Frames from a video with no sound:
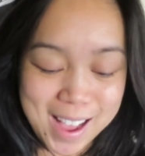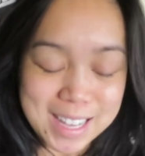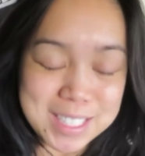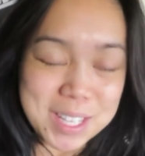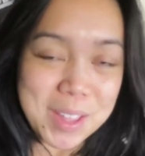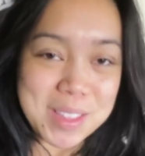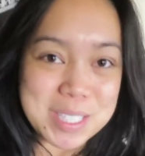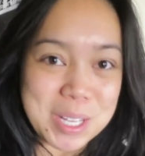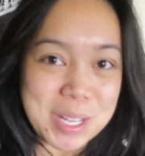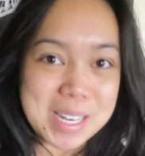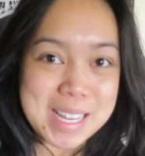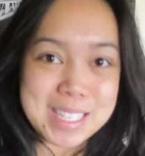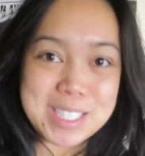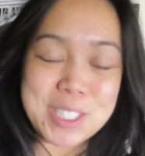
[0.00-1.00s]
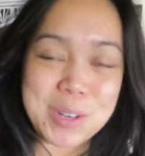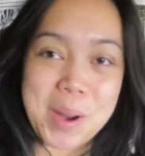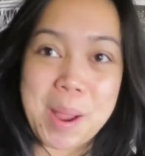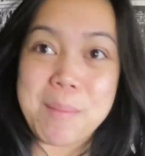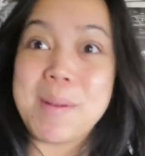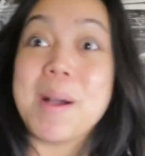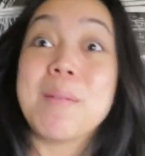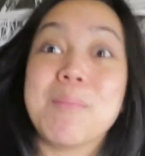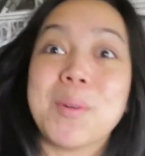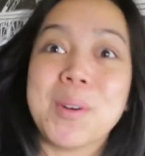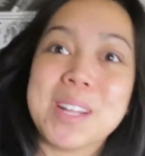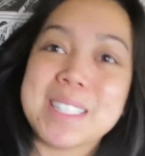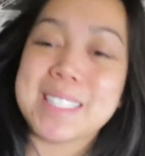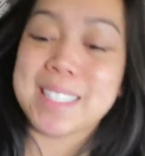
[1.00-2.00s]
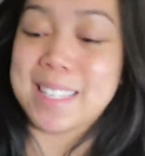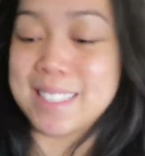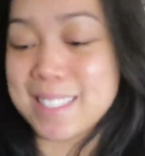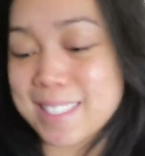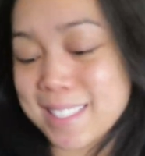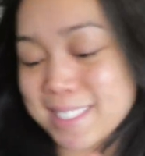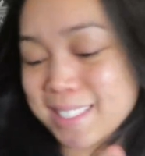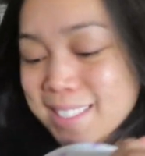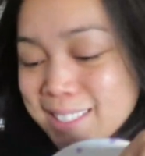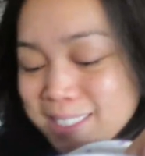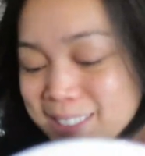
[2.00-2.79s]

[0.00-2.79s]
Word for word: I saw this on Instagram on Marissa's